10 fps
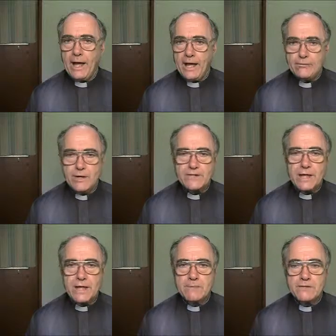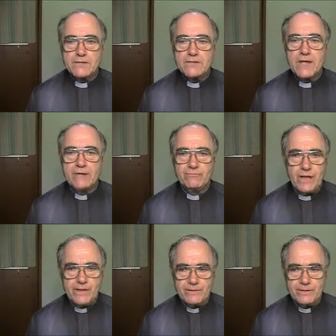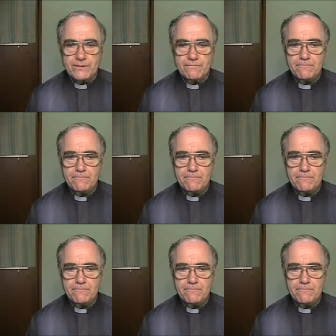addressing him as the son of David.